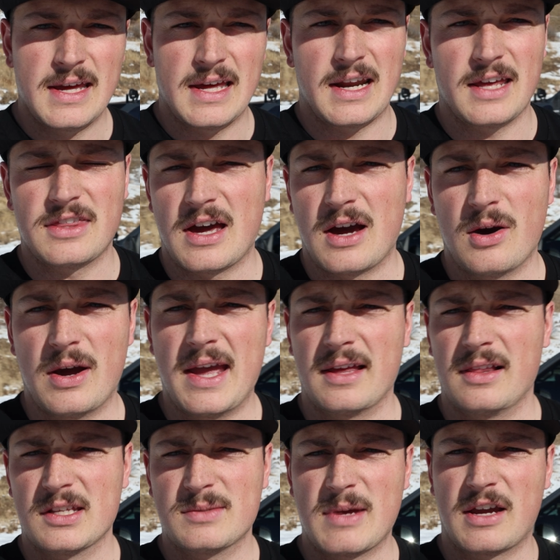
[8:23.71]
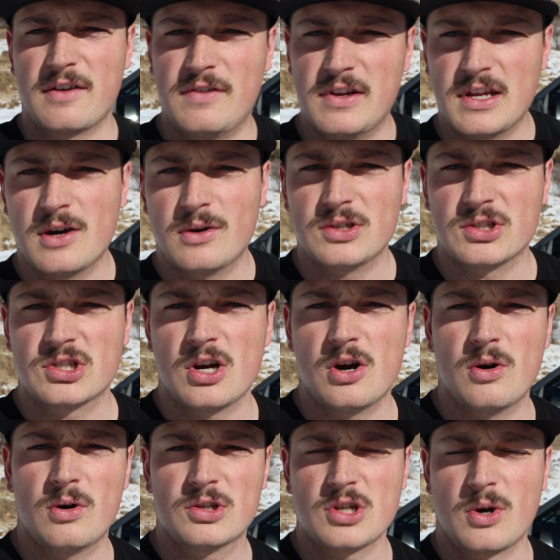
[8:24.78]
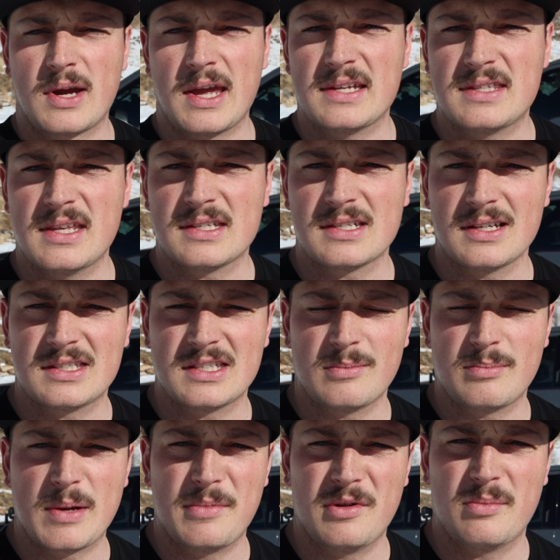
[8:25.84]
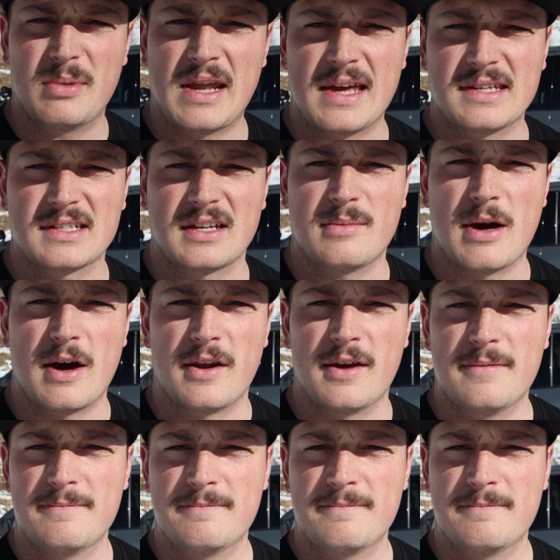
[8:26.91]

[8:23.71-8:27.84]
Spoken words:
and I thought, hey, let's make a video and showcase this because some people have been asking about it.